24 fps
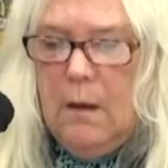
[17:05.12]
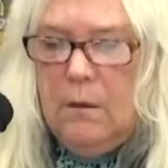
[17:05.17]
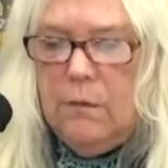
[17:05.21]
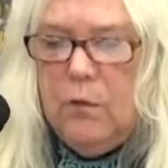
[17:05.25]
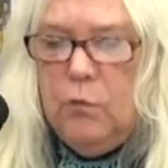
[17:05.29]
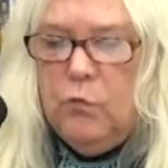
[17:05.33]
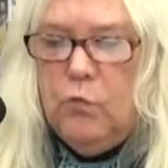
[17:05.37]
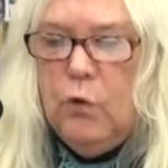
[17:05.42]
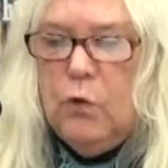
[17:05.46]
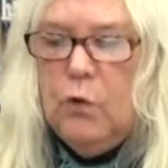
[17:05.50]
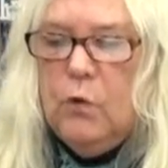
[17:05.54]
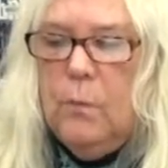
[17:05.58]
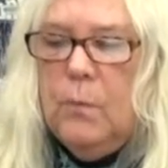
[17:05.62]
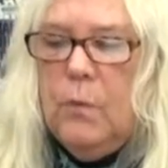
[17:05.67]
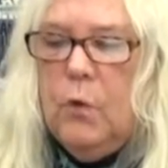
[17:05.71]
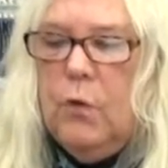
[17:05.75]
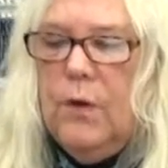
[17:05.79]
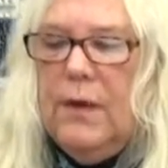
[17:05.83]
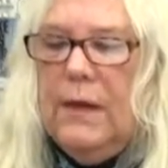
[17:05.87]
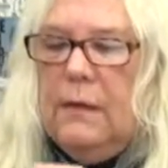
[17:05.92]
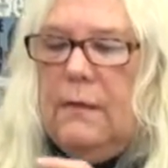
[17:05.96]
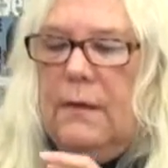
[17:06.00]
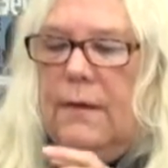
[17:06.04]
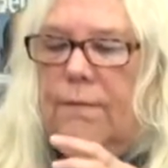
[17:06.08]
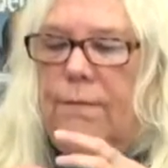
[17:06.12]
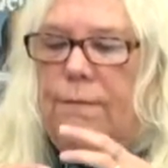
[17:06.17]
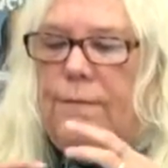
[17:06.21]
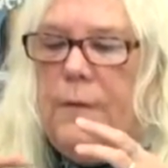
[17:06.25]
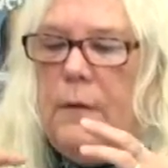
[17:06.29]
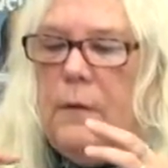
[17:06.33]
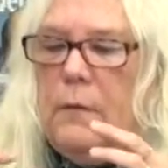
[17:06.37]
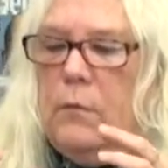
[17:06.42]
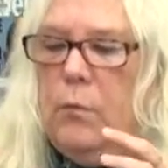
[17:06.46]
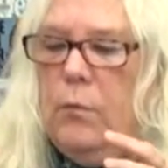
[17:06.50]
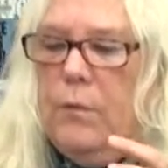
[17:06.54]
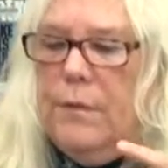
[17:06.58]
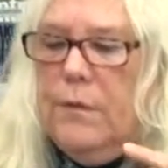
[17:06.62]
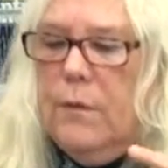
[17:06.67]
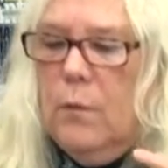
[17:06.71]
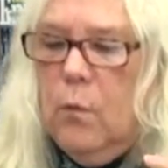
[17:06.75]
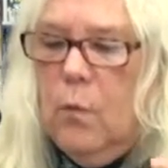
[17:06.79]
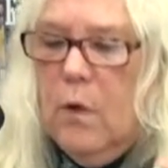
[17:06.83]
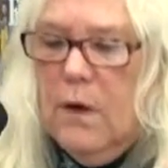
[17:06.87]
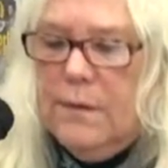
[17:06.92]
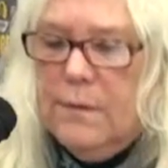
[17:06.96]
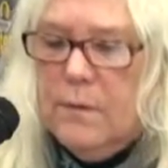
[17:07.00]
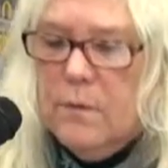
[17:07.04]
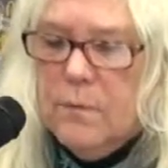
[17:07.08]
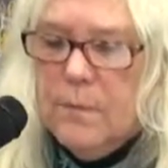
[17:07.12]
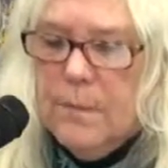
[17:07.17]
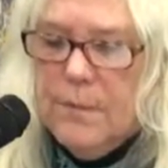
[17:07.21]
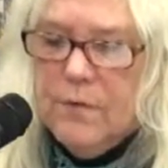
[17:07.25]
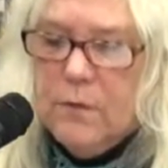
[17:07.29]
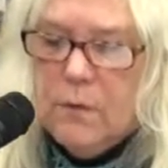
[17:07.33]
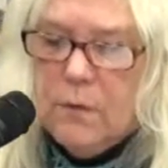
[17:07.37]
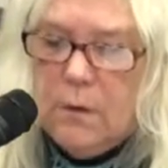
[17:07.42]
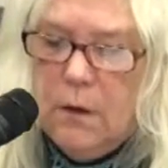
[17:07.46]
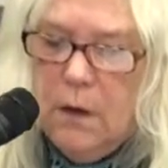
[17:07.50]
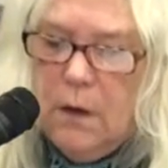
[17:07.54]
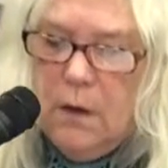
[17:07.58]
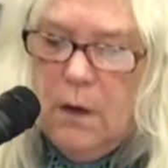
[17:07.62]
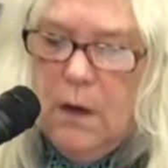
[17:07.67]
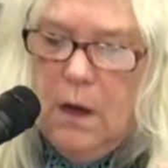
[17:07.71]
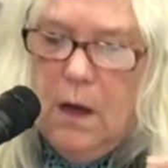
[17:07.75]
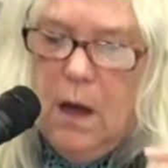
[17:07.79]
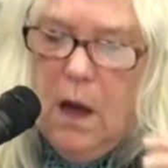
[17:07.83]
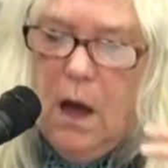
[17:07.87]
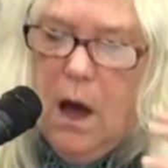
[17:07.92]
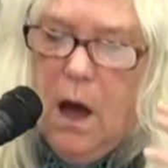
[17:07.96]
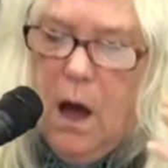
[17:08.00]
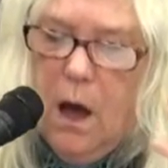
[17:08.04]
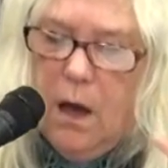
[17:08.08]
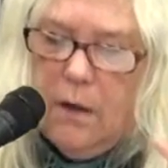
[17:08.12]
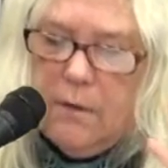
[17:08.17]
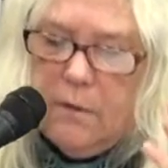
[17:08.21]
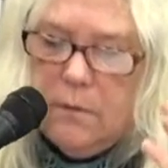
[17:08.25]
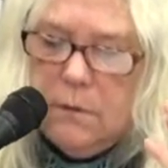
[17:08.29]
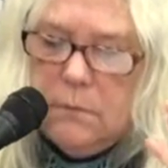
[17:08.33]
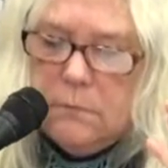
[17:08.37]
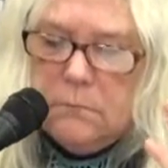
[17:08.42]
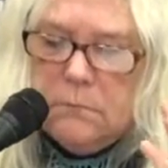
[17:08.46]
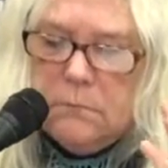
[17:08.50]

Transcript: The room quickly filled with the wonderful hot,